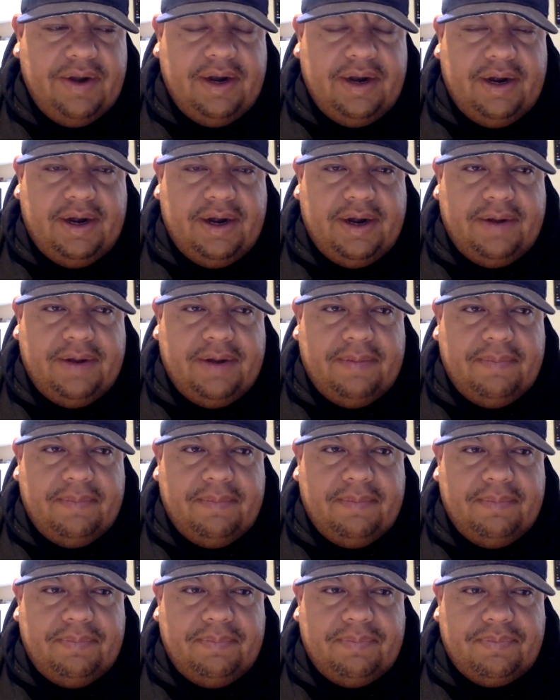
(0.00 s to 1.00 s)

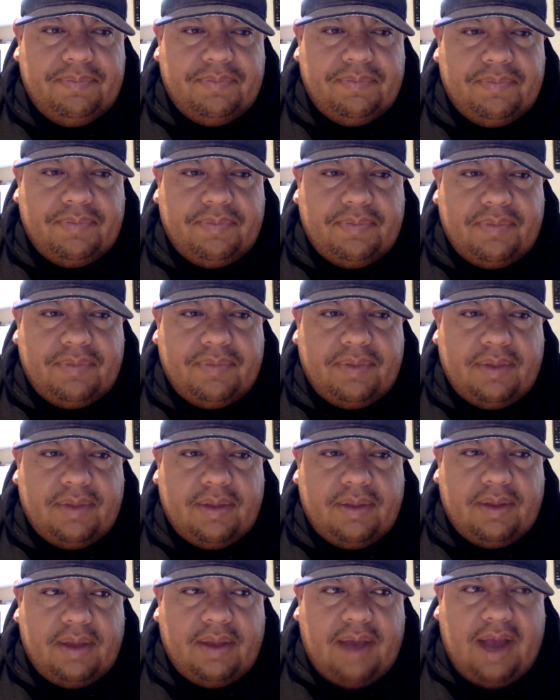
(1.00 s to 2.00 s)
Um,
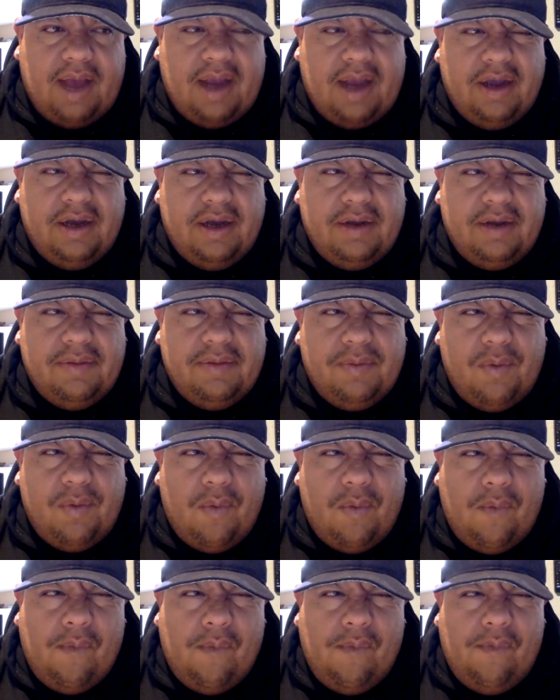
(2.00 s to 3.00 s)
I
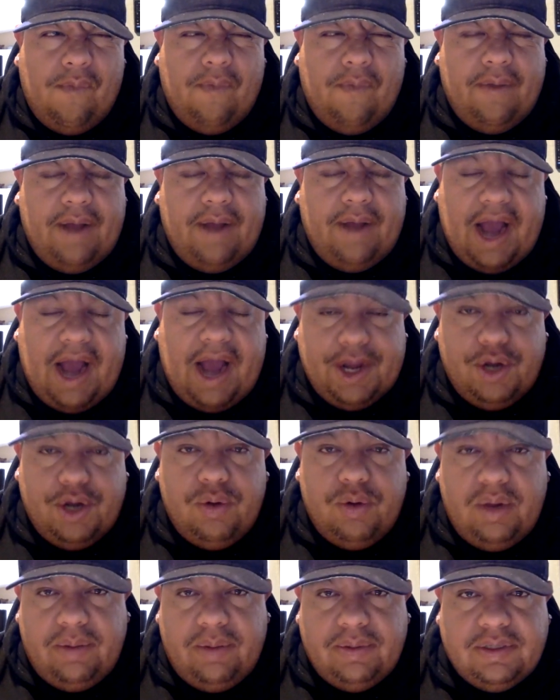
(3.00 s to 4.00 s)
I
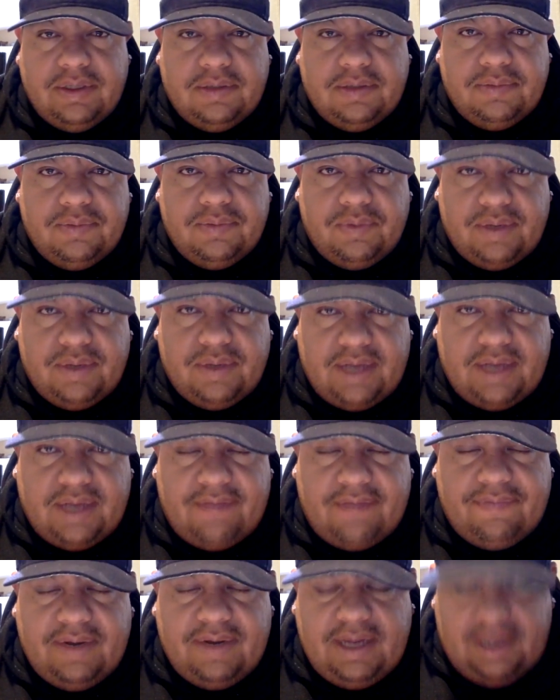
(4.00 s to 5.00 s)
knew it was
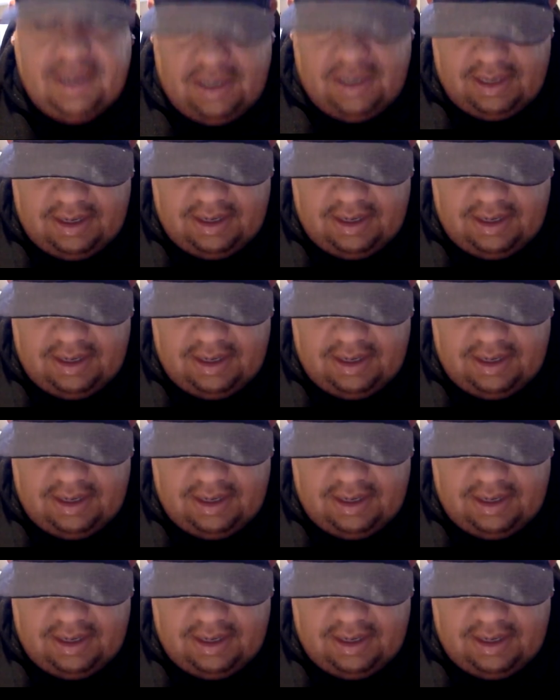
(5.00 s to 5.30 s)
definitely